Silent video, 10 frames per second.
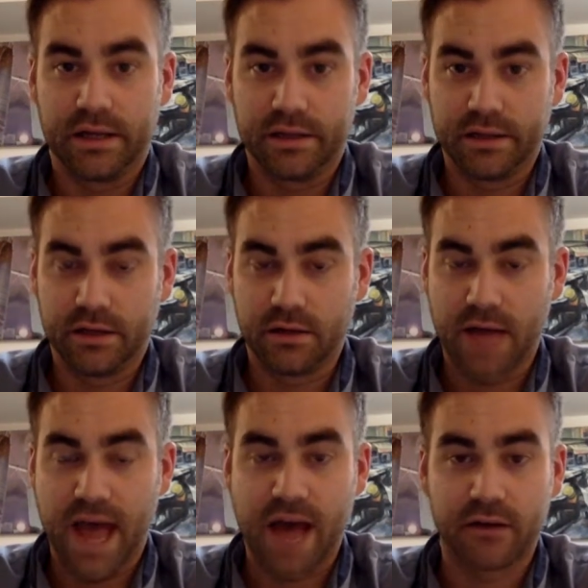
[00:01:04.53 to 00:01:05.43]
little
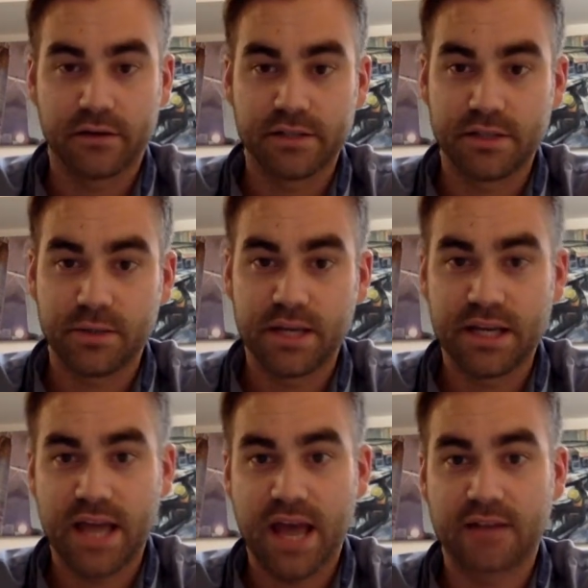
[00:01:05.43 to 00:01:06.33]
add-ons you can
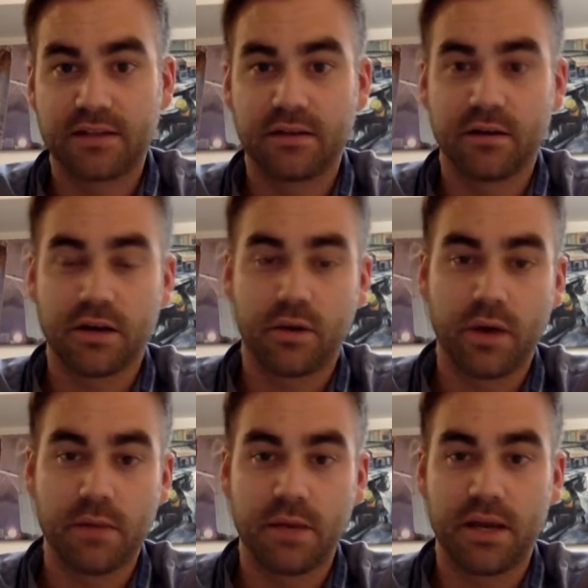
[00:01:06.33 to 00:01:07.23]
get to your
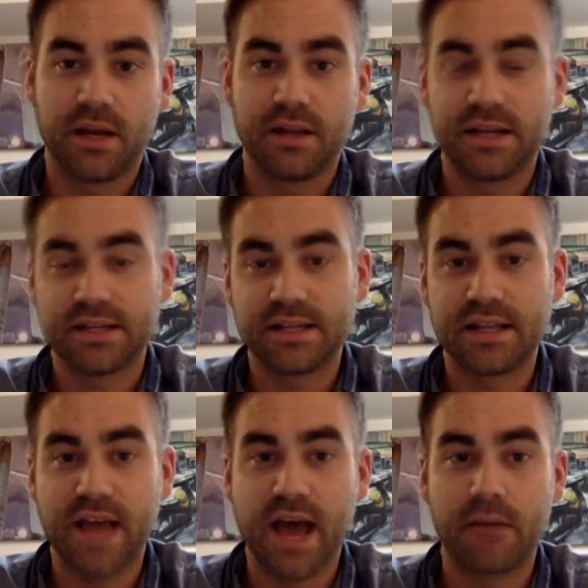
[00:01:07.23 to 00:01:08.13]
equipment and this
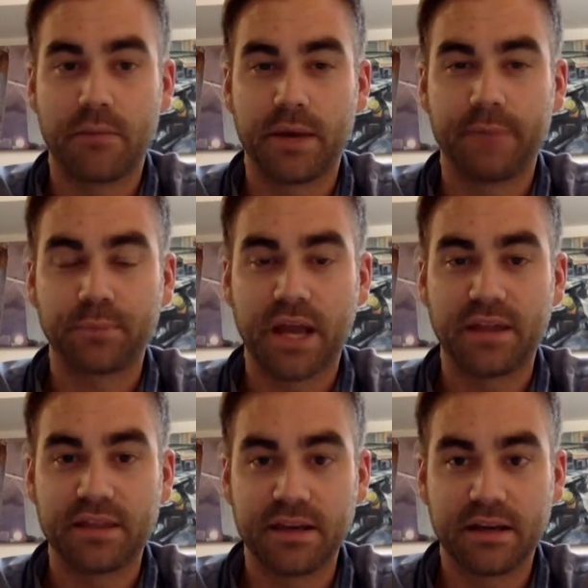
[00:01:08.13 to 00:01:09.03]
and that, but I
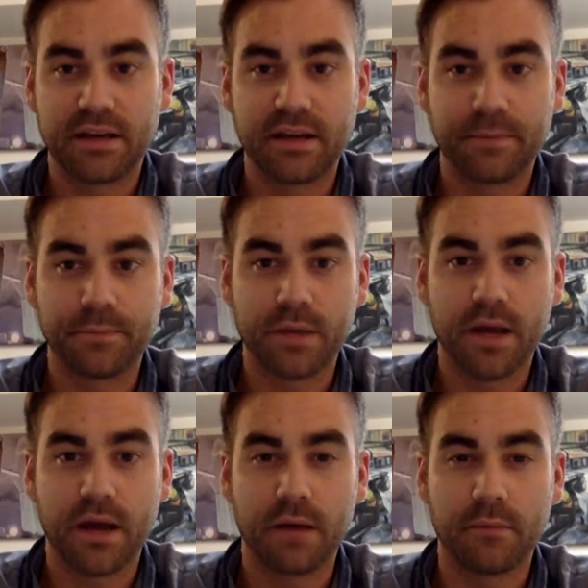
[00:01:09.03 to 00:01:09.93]
think
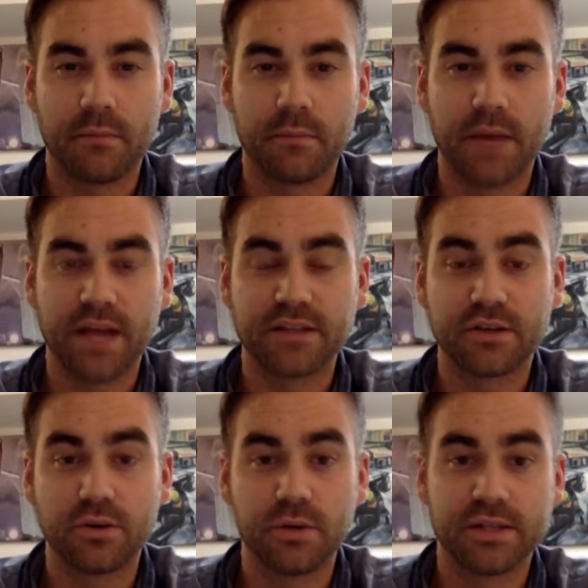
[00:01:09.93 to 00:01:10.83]
as
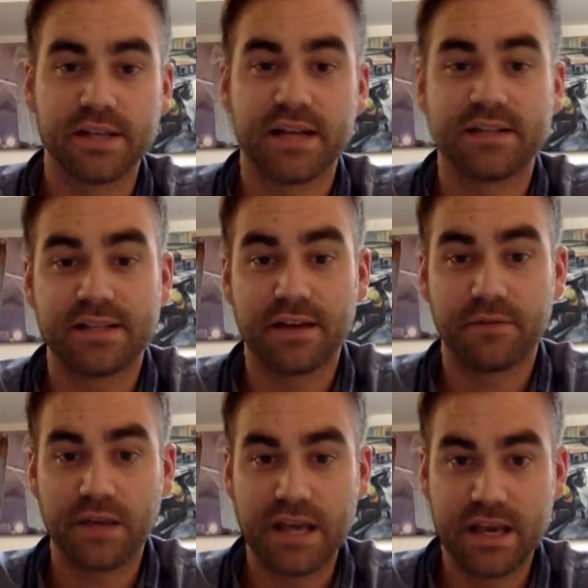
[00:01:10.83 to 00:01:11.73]
cool as that
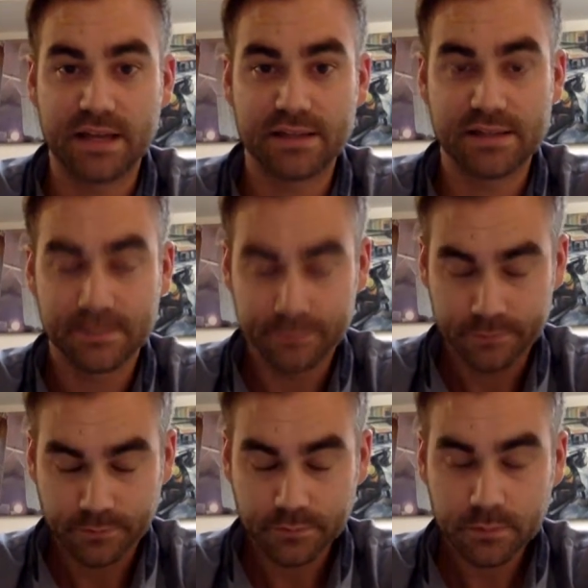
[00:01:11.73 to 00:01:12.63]
stuff is,
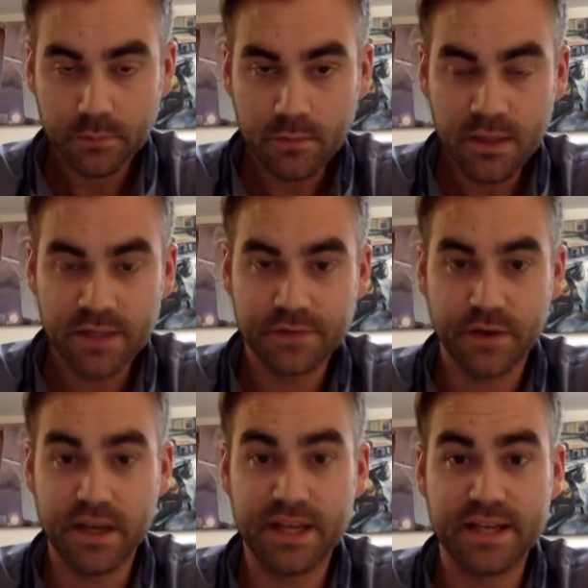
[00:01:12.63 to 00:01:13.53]
it's
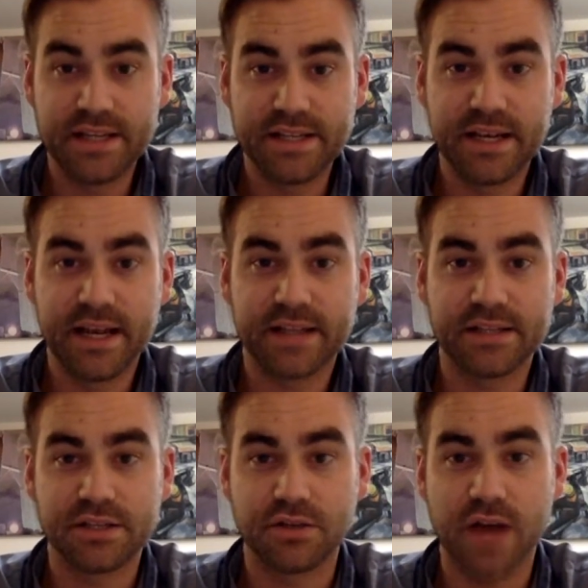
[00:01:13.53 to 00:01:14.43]
very easy to get
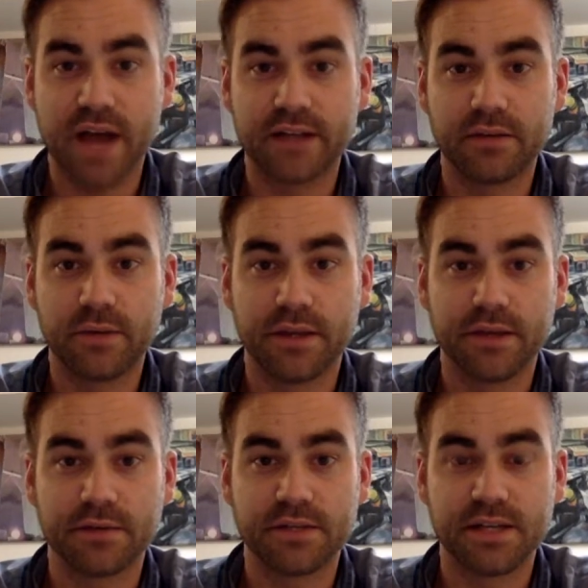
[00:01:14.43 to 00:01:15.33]
distracted with
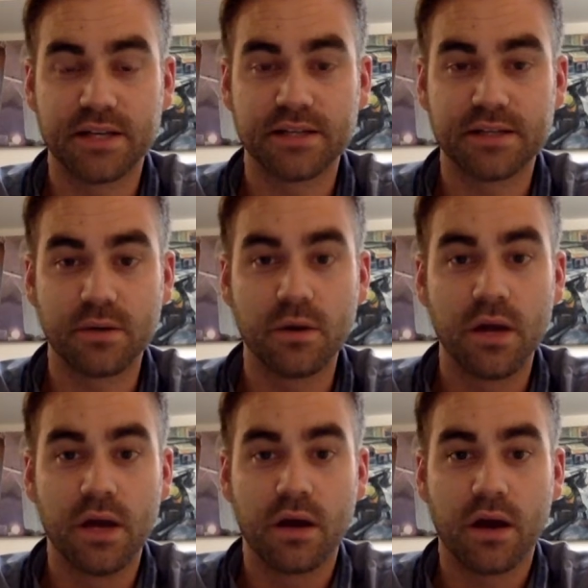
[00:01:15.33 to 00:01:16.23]
those things. So
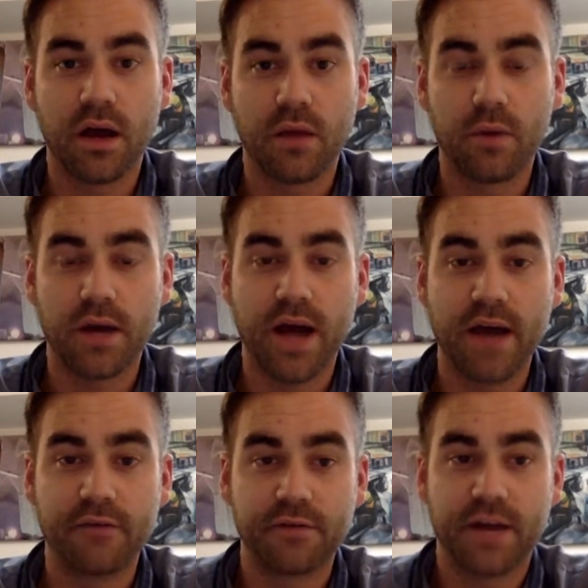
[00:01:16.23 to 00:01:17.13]
what
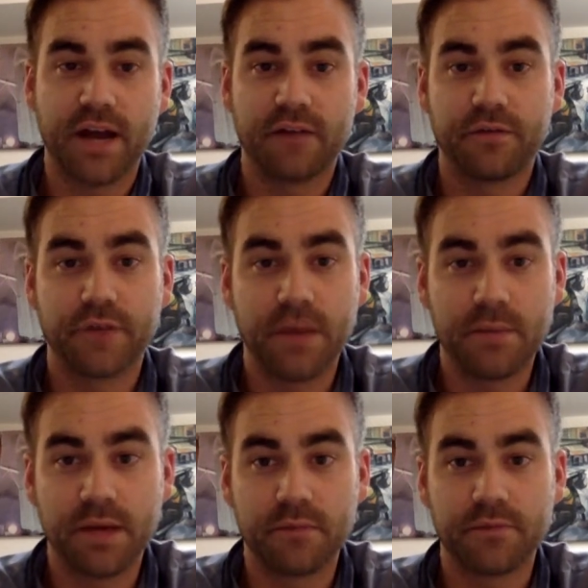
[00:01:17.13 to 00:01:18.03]
I've kind of framed
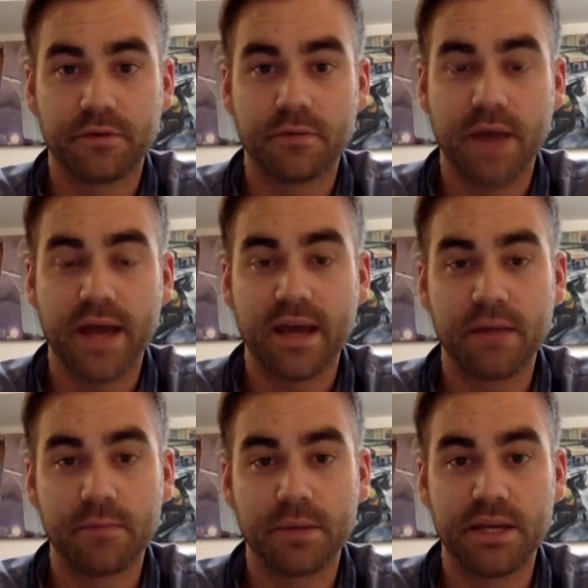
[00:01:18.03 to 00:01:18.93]
up for my
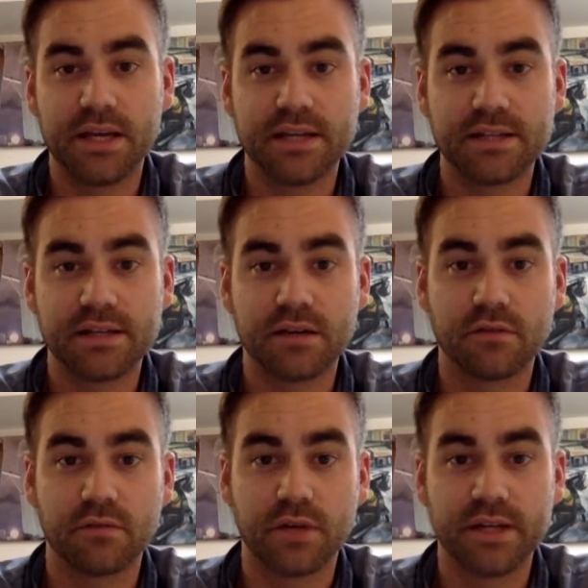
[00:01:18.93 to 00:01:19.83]
company is a
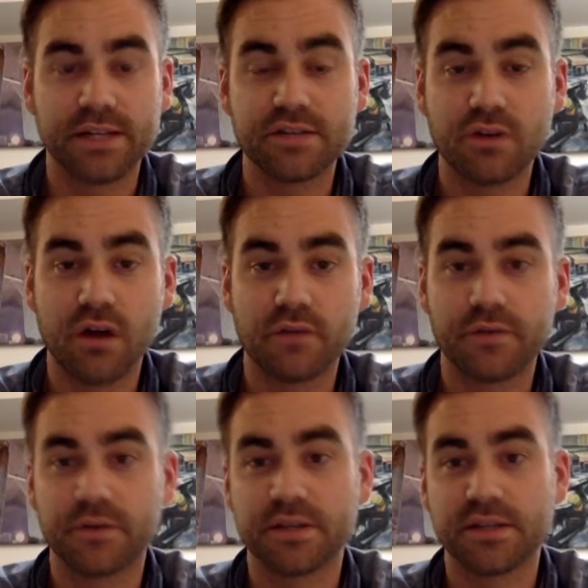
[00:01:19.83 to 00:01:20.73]
really strong
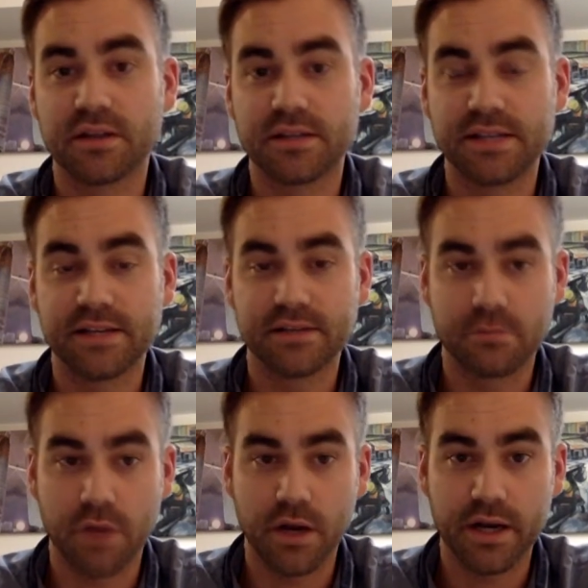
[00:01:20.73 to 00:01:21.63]
focus on sales and
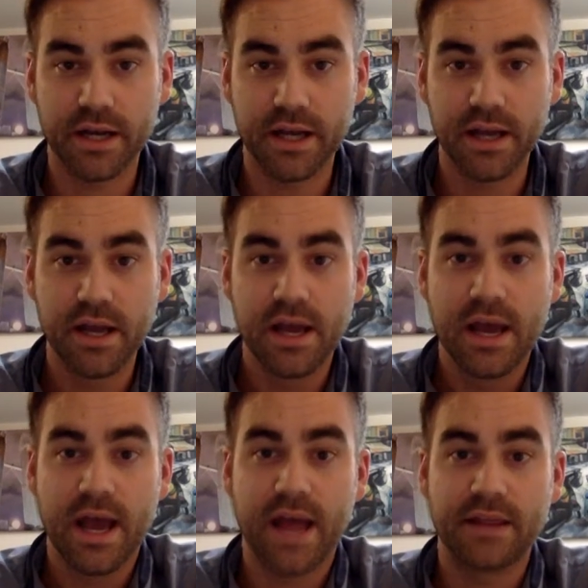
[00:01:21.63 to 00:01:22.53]
marketing,
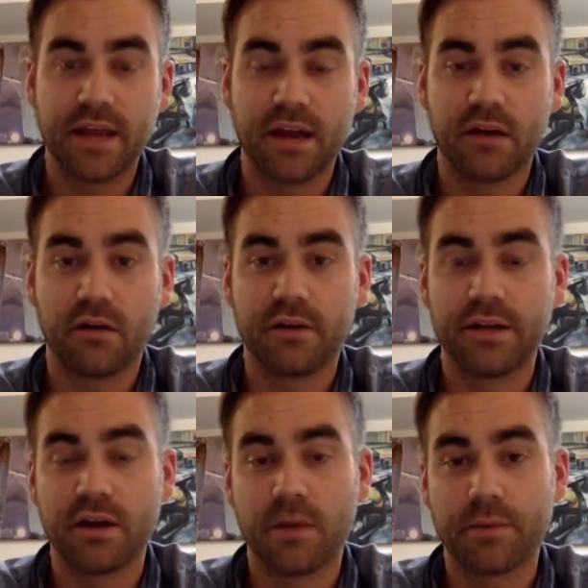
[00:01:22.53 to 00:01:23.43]
and then on
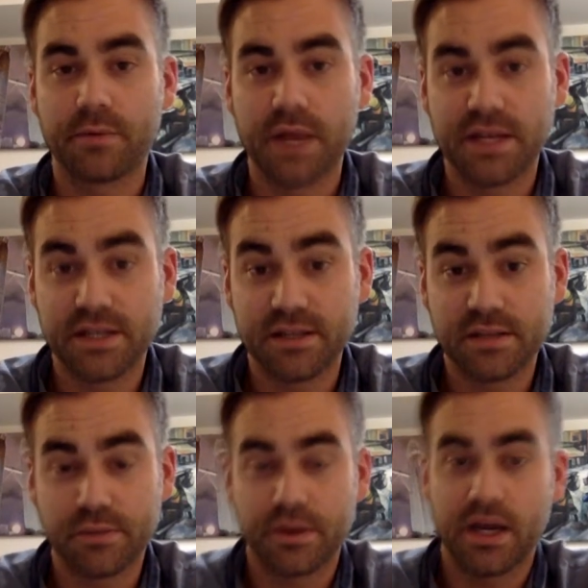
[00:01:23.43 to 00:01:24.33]
the operations
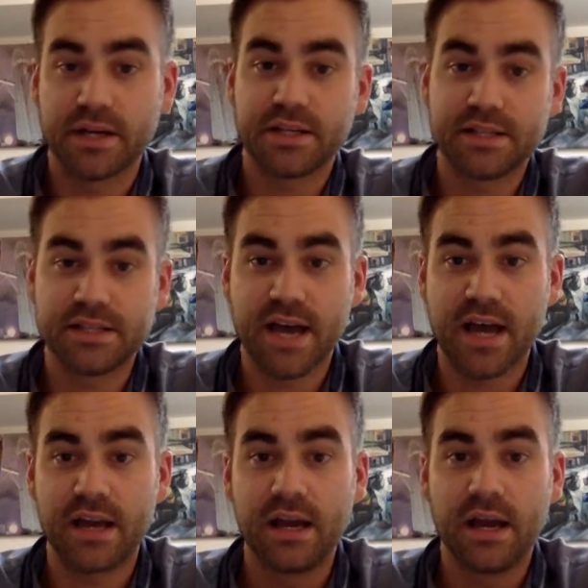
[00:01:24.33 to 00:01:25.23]
production side,